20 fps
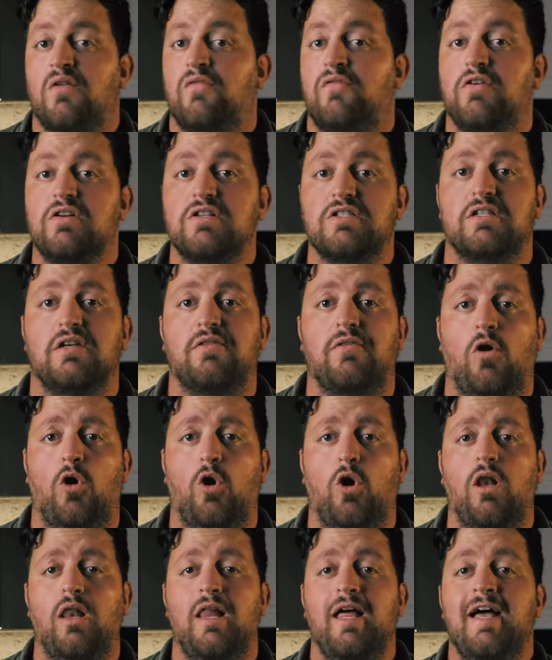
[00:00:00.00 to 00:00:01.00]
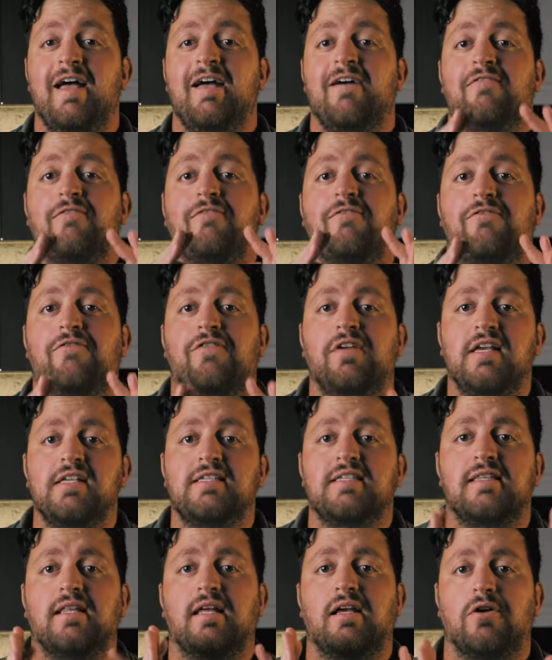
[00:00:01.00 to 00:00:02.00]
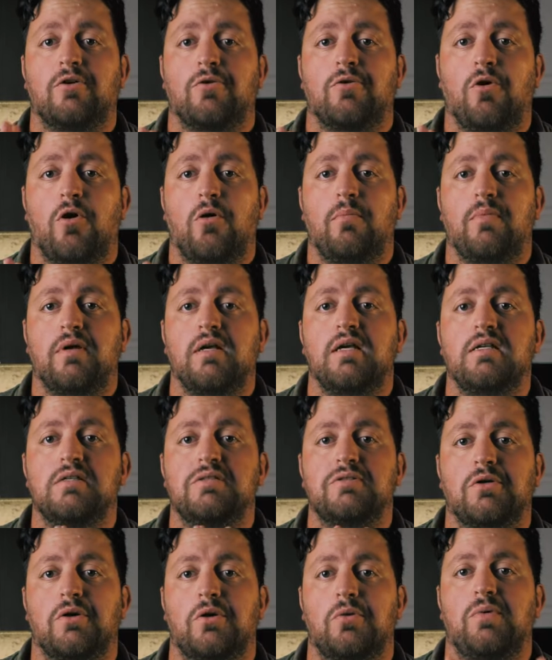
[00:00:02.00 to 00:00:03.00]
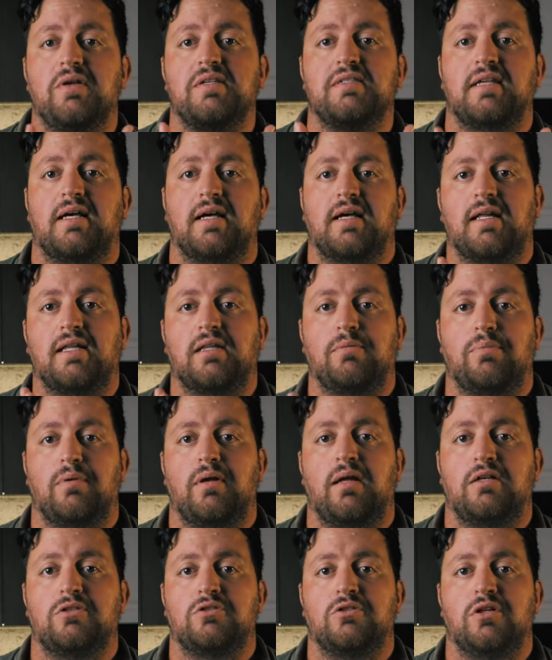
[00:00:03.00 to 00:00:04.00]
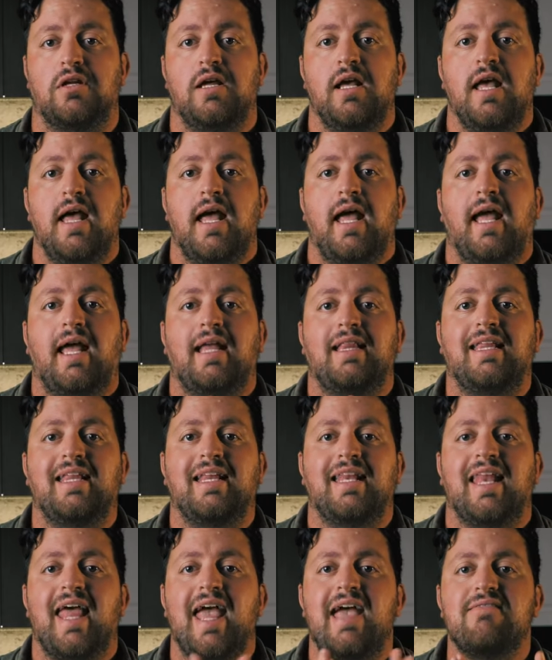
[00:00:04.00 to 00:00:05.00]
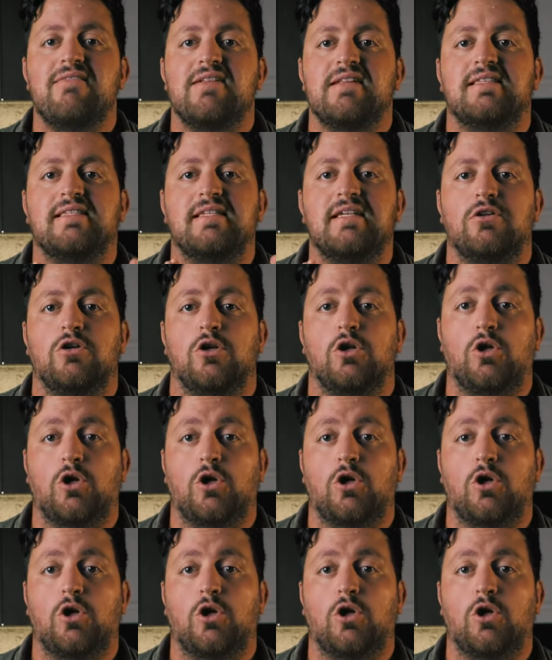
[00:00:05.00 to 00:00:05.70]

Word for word: First of all, visiting Rome is always a great pleasure, and in every single